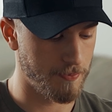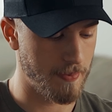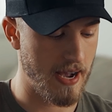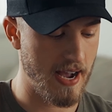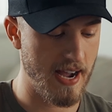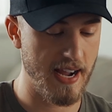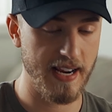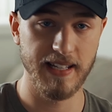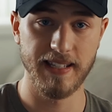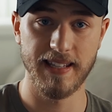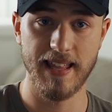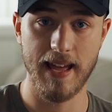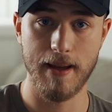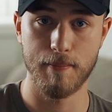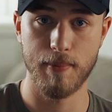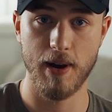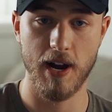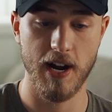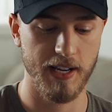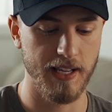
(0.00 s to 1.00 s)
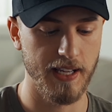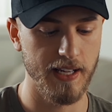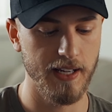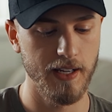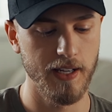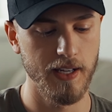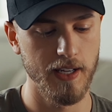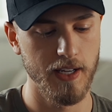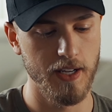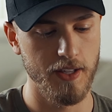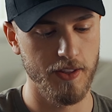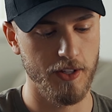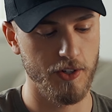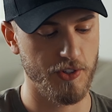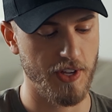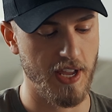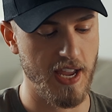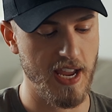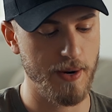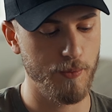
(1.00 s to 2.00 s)
behind that pocket, there's
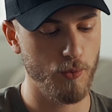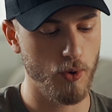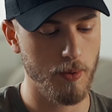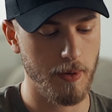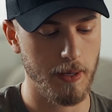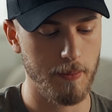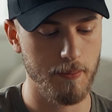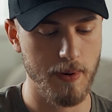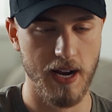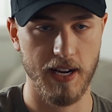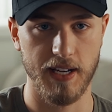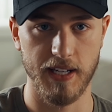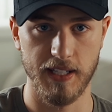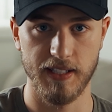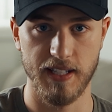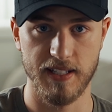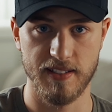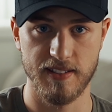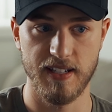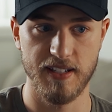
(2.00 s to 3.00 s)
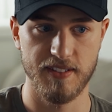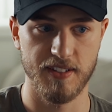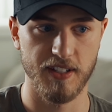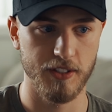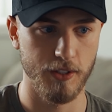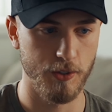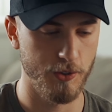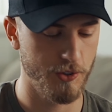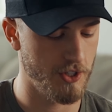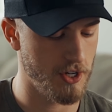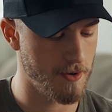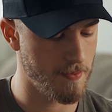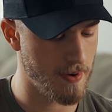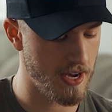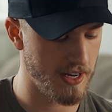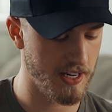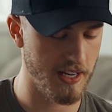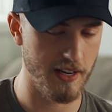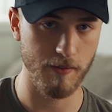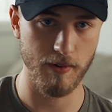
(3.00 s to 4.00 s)
a hand warming pocket that's nice and close to your
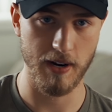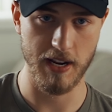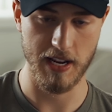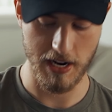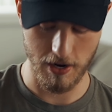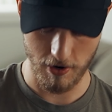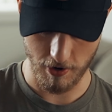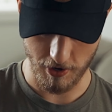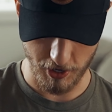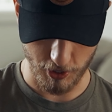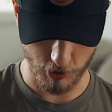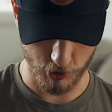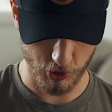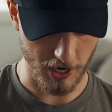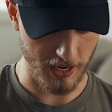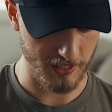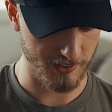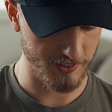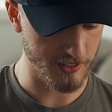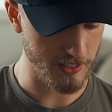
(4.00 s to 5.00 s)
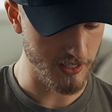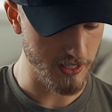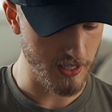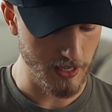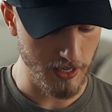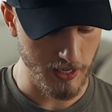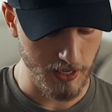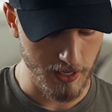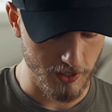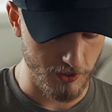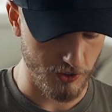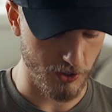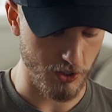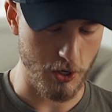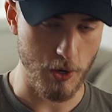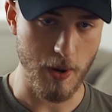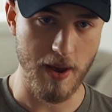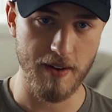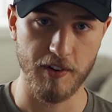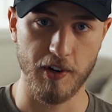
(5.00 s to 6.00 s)
body and right here on your chest. So
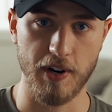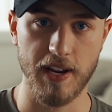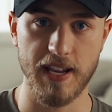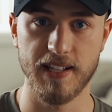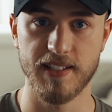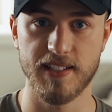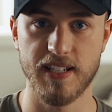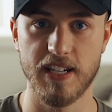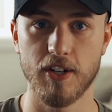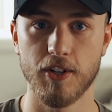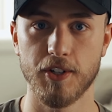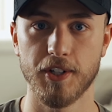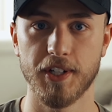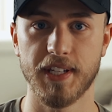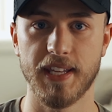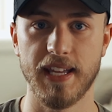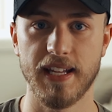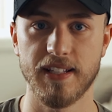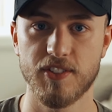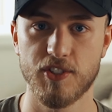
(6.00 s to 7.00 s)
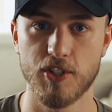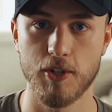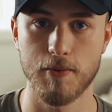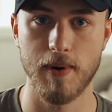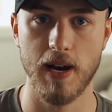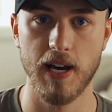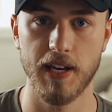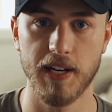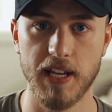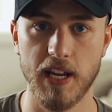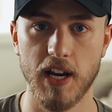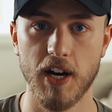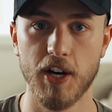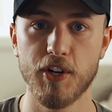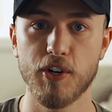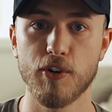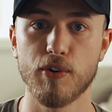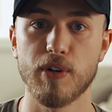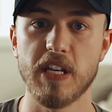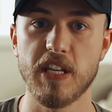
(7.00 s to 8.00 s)
you have your hands here against your body
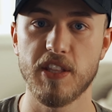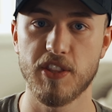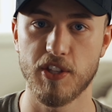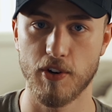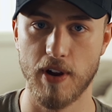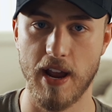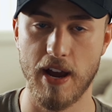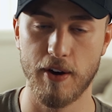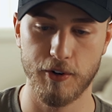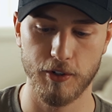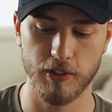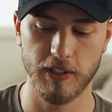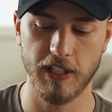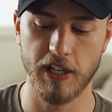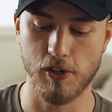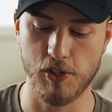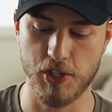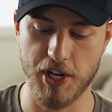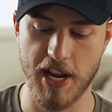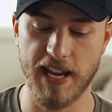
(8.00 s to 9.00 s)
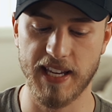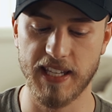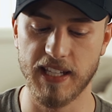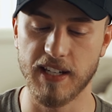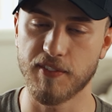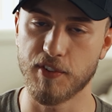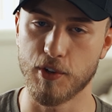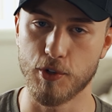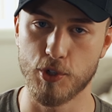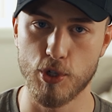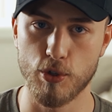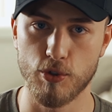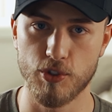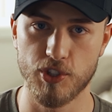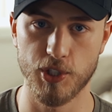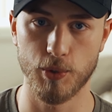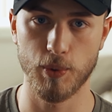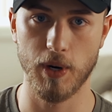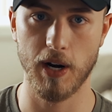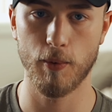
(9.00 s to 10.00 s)
underneath your outer layer jacket if you choose
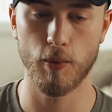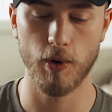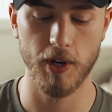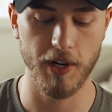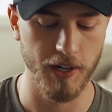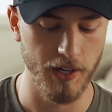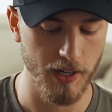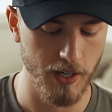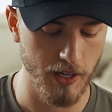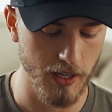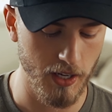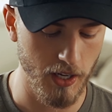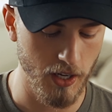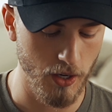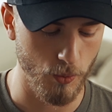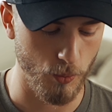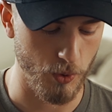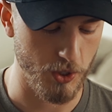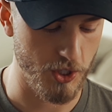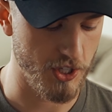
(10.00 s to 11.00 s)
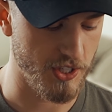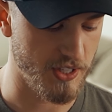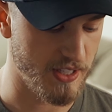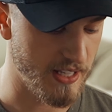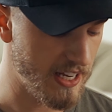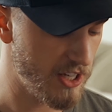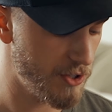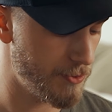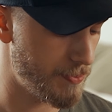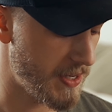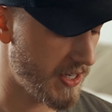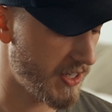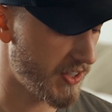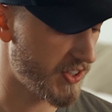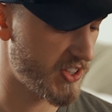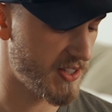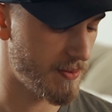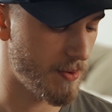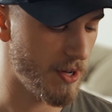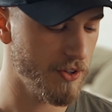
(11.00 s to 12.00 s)
to wear one, which is nice because
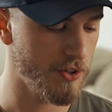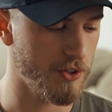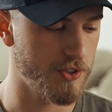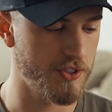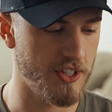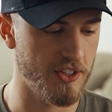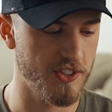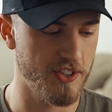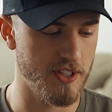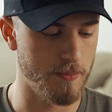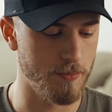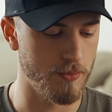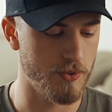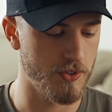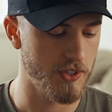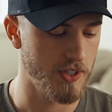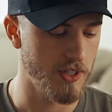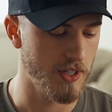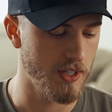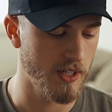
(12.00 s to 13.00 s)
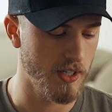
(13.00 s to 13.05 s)
some other systems